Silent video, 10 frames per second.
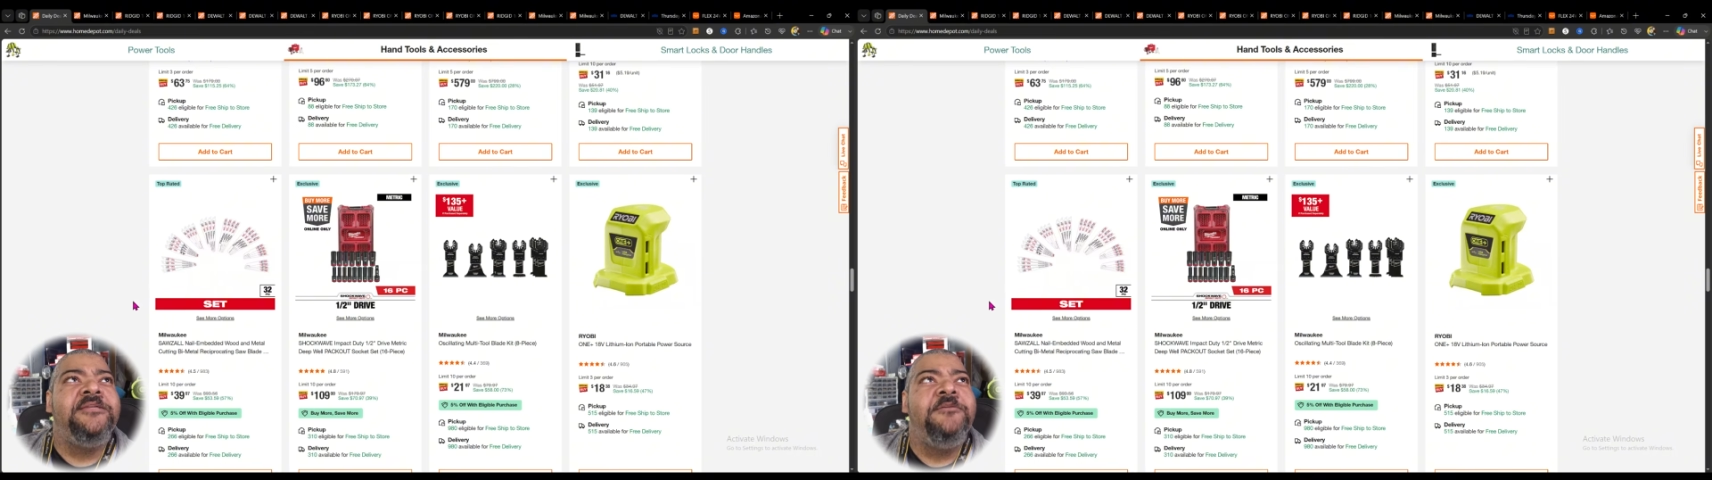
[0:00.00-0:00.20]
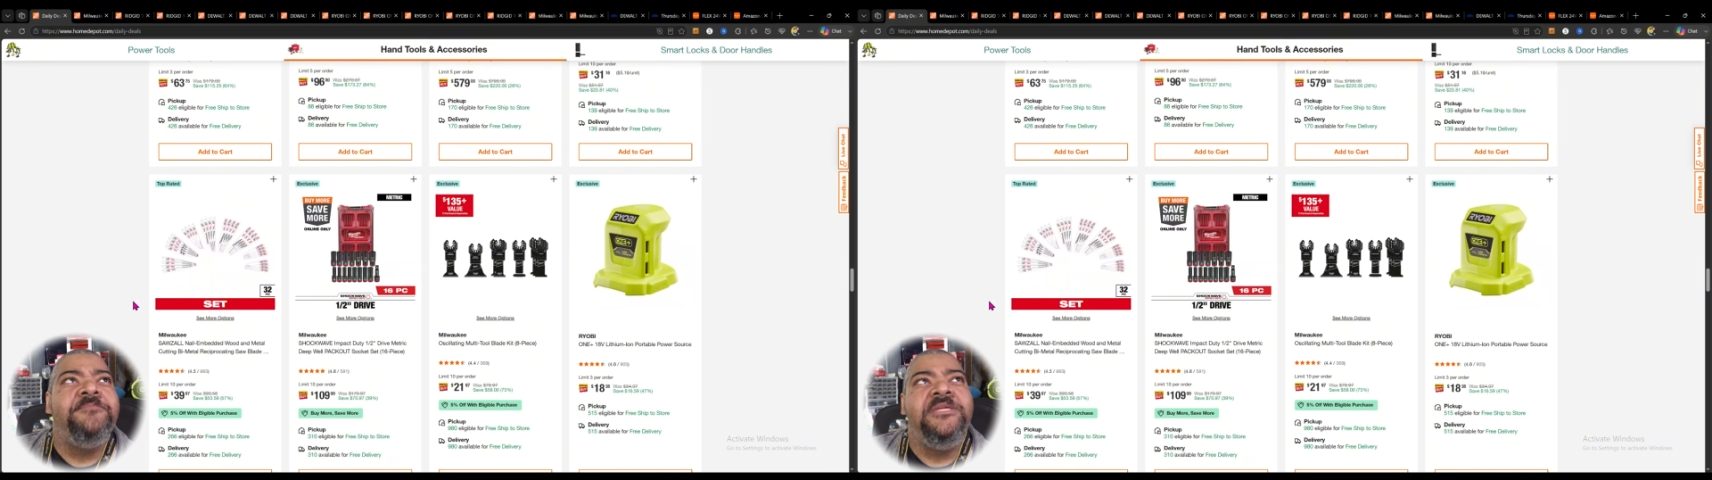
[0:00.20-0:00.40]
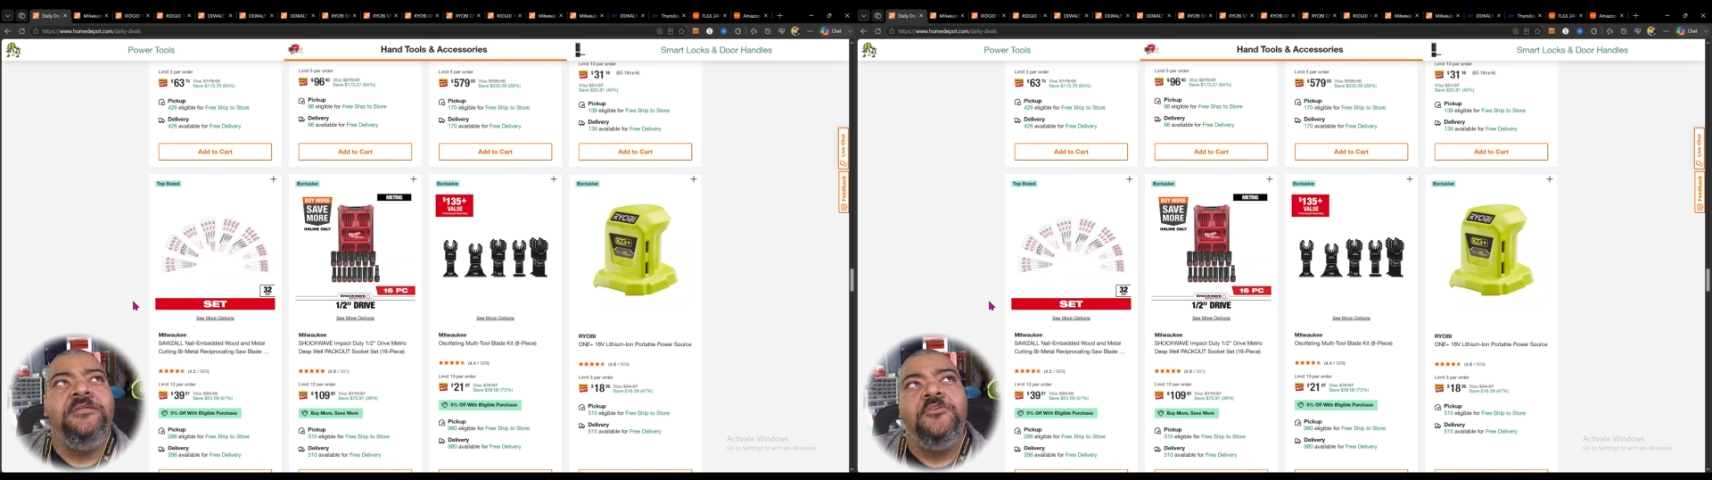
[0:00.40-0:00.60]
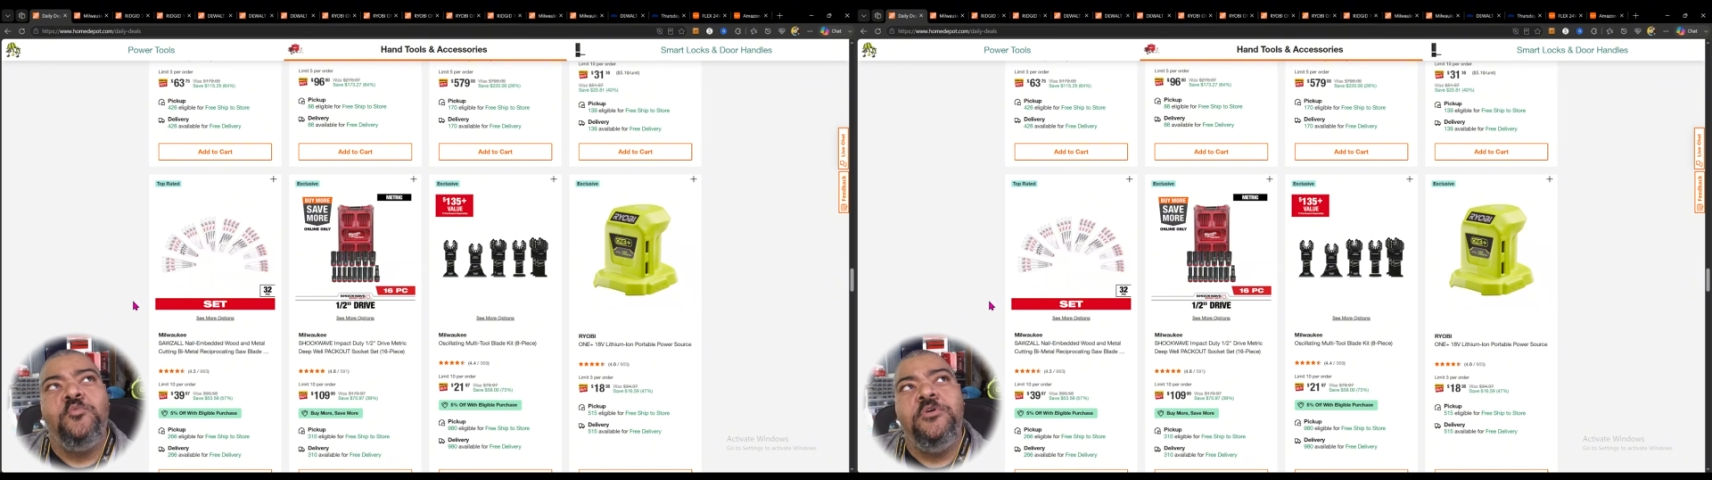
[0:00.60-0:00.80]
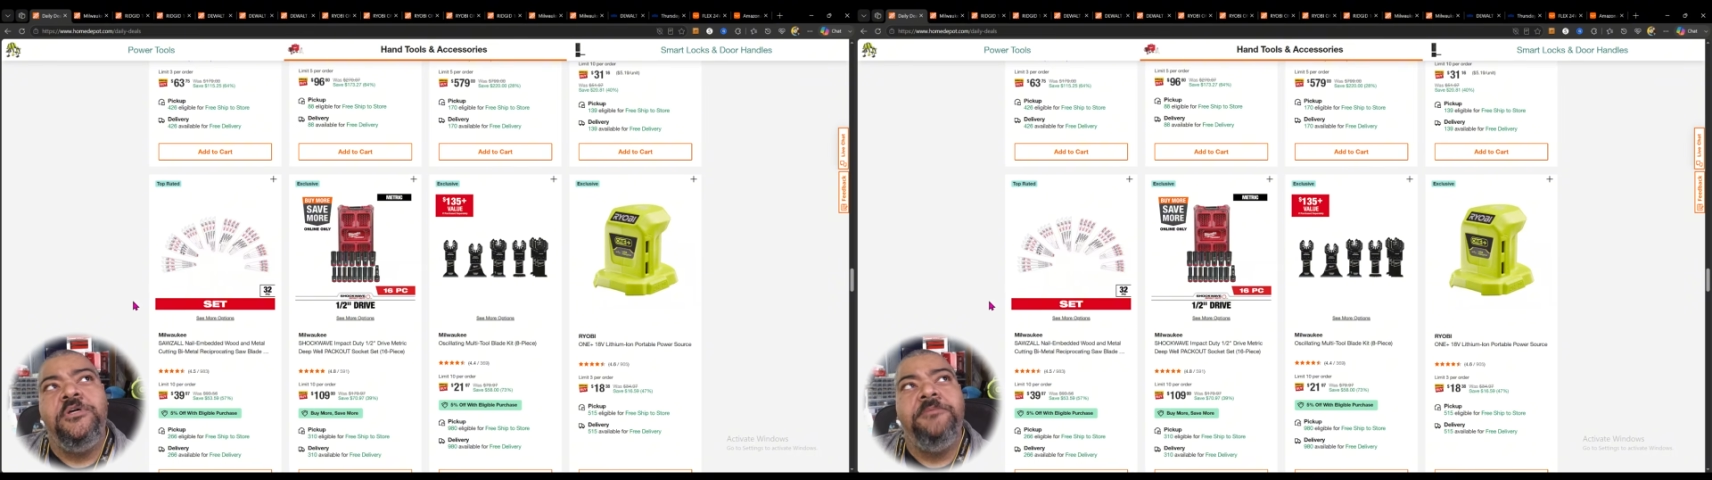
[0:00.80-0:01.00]
It's gonna be your
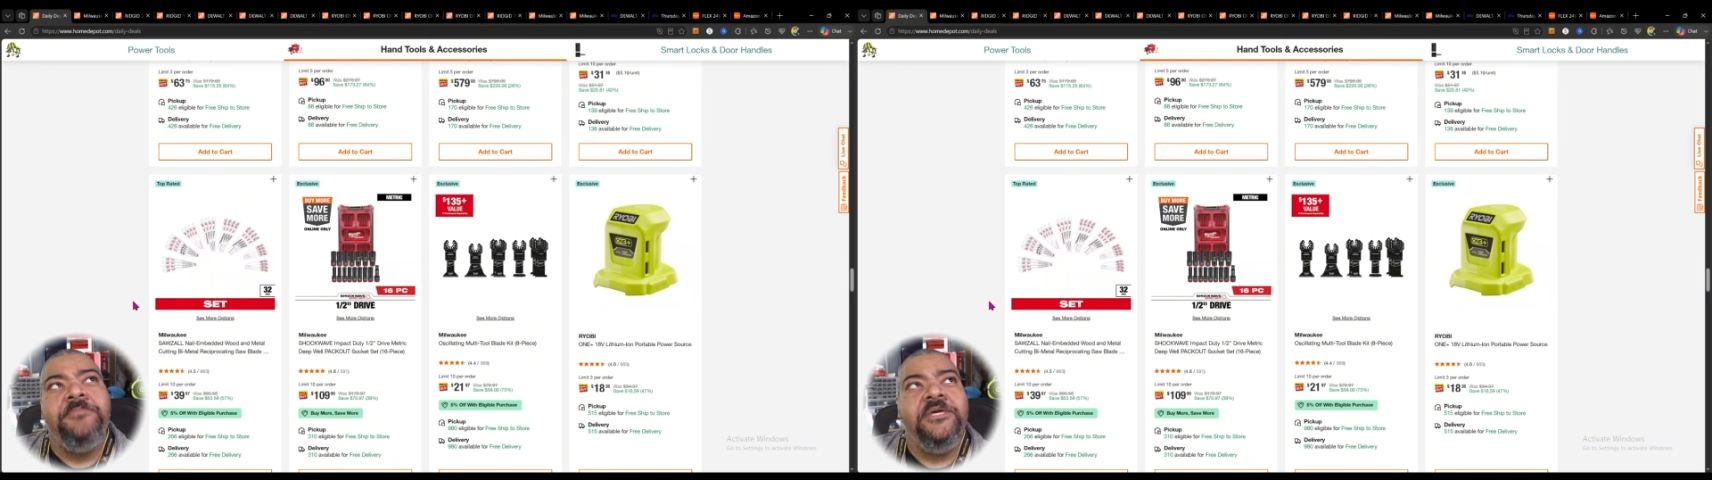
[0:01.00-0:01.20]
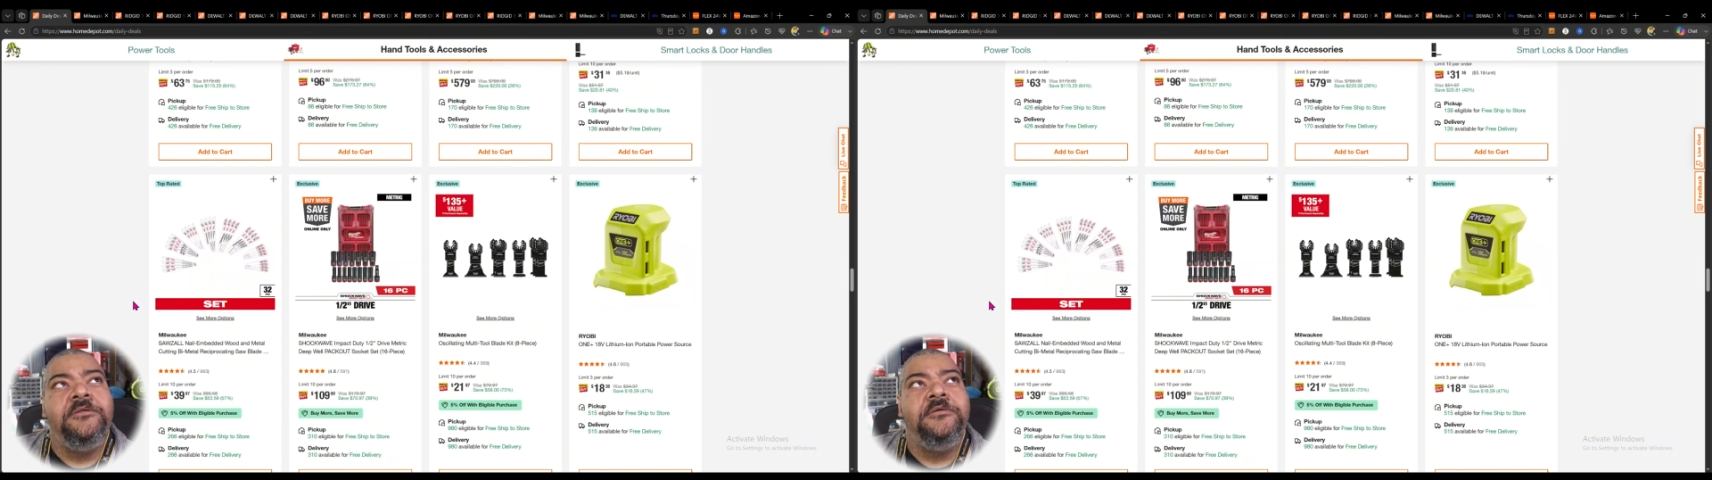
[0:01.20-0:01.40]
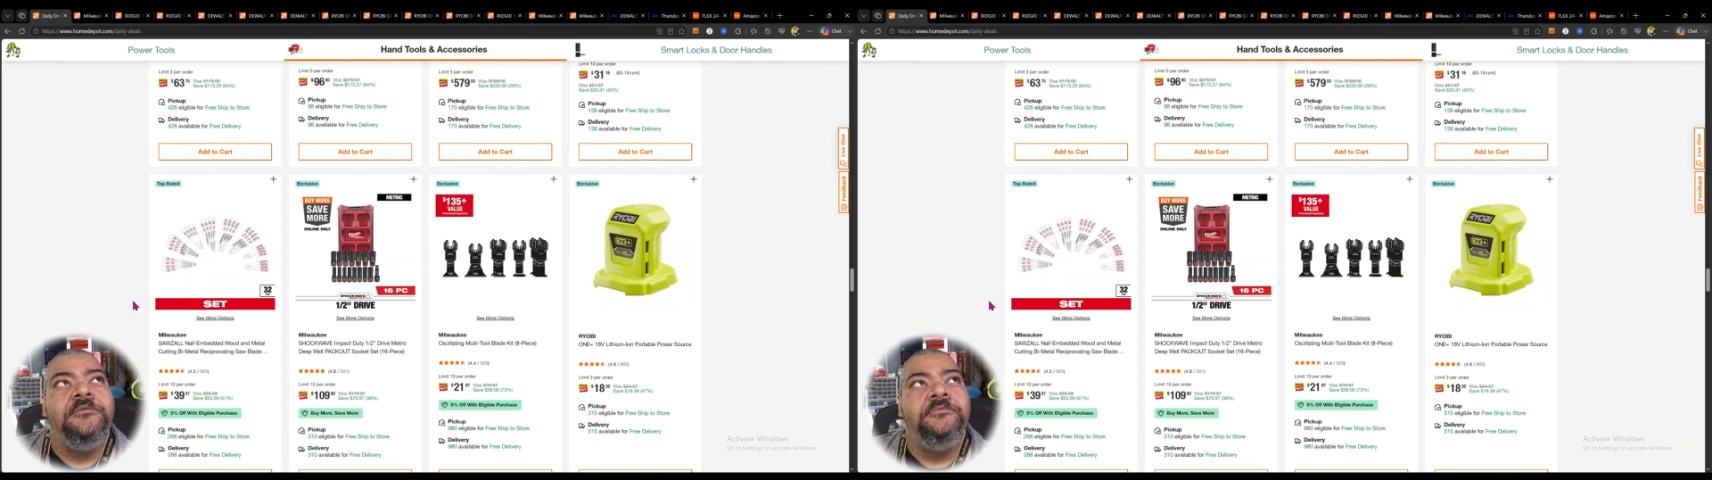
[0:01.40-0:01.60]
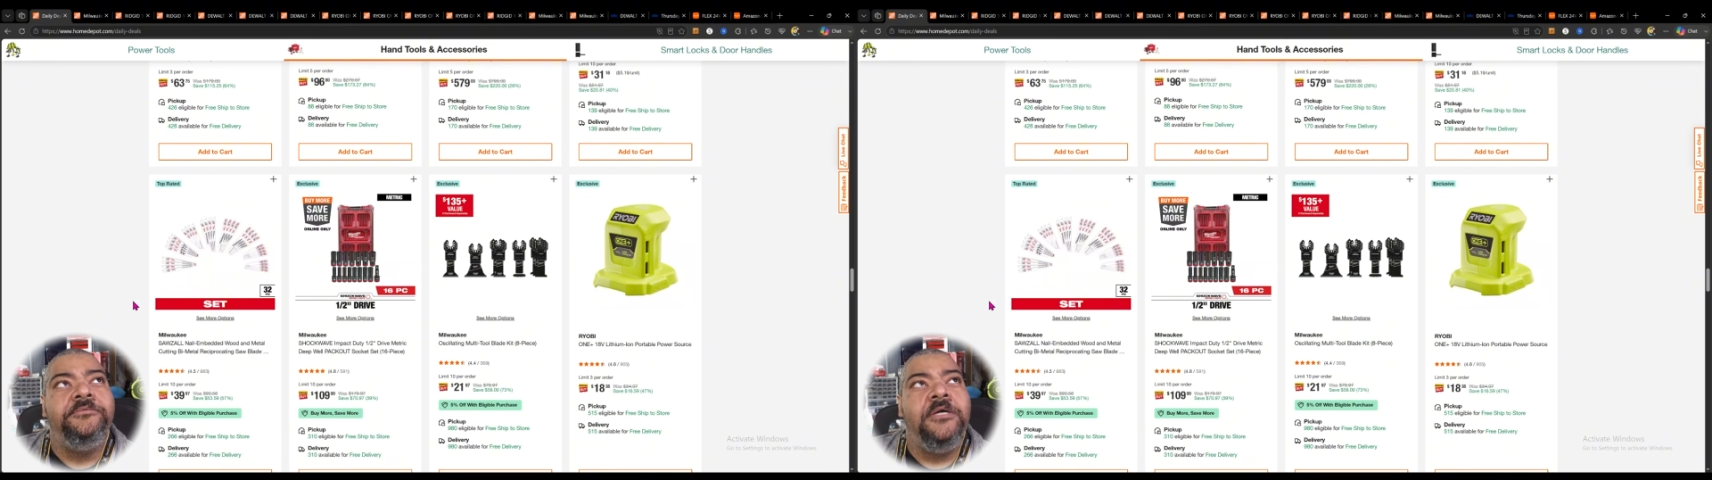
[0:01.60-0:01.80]
wood, metal,